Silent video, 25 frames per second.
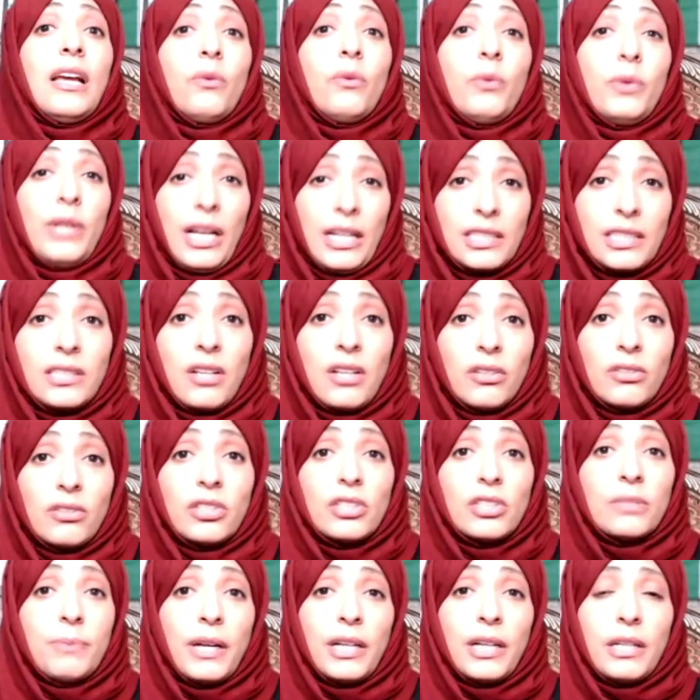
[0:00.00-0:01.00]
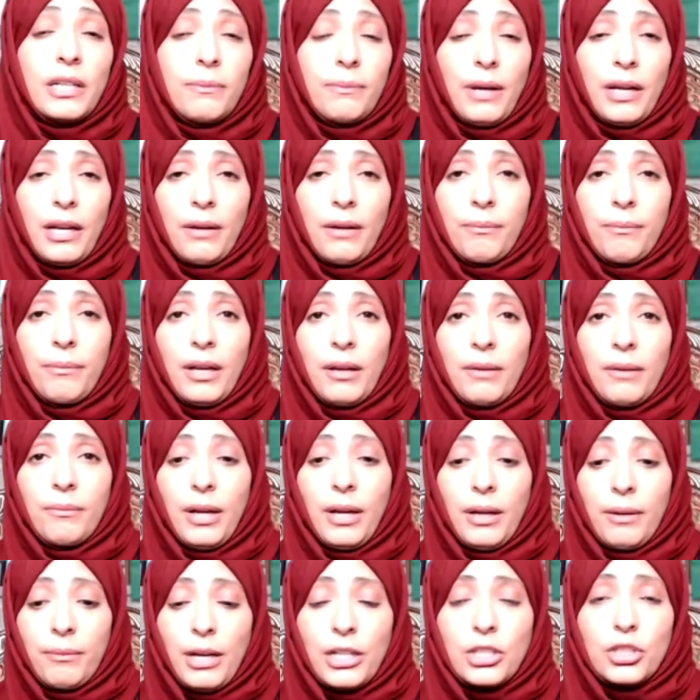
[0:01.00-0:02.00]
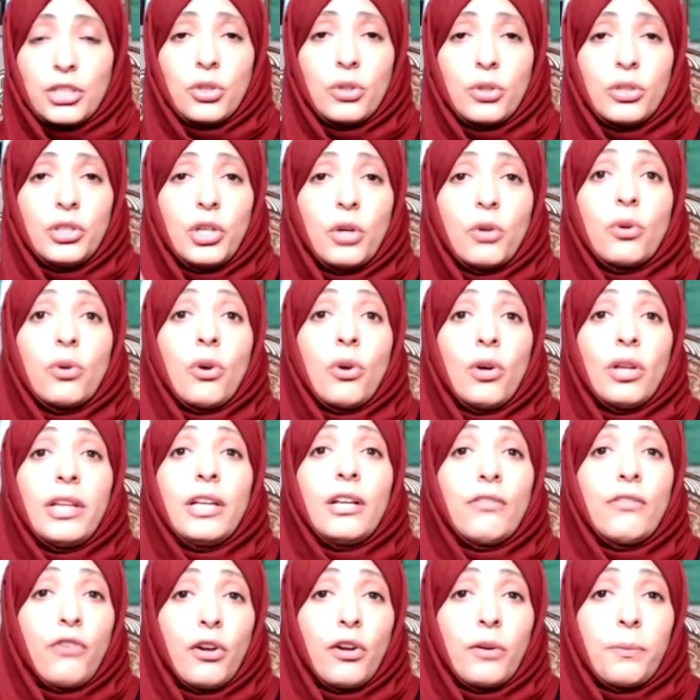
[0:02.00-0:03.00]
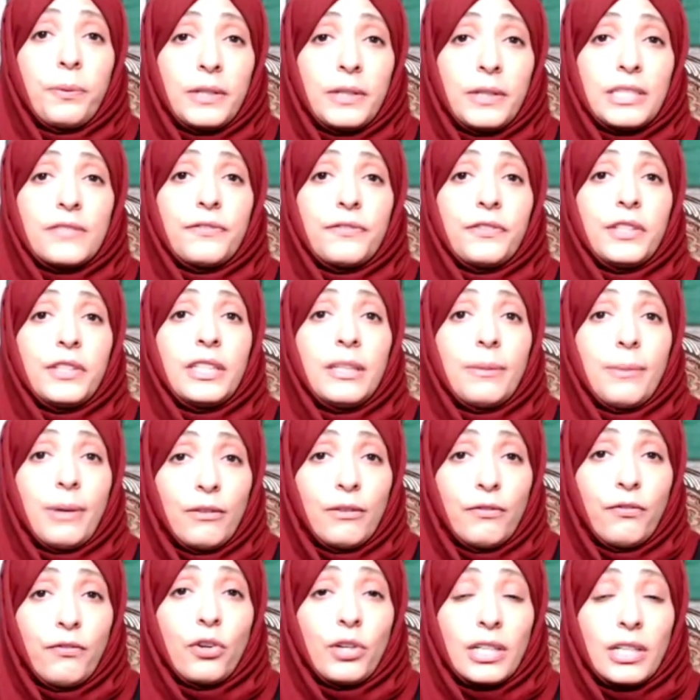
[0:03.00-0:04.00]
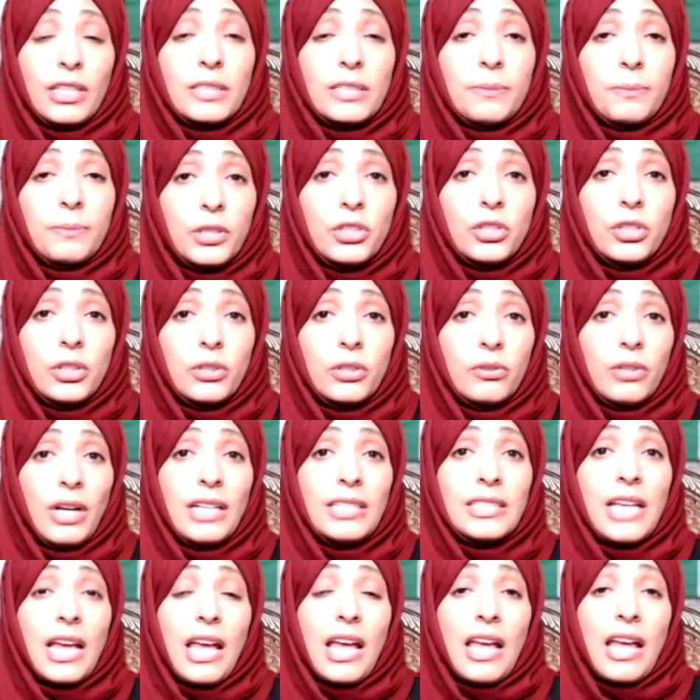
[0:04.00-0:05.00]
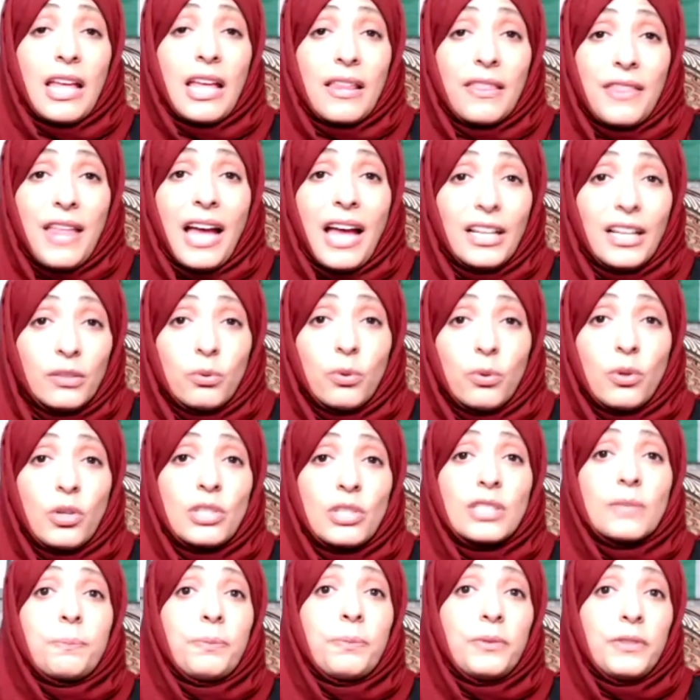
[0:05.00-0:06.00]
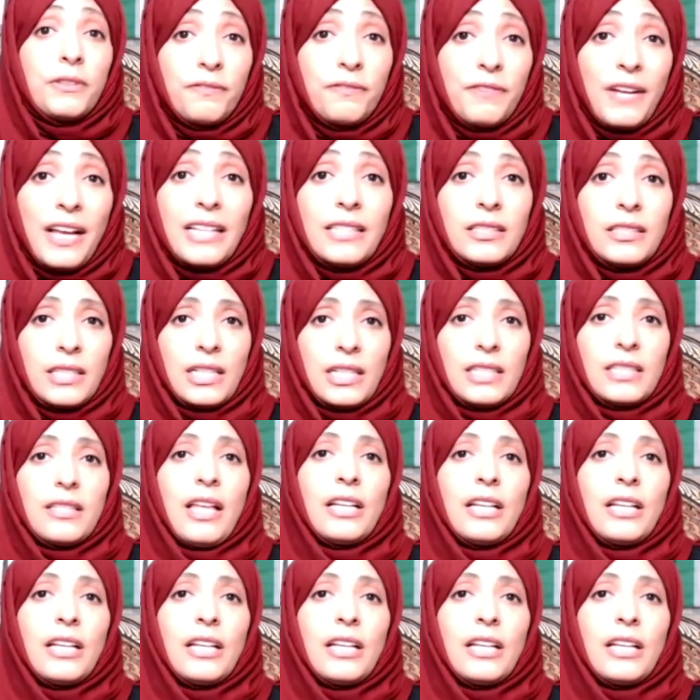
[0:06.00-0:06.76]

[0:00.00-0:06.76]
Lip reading: when I started my journey in calling for press freedom and for expression rights, that was prevented.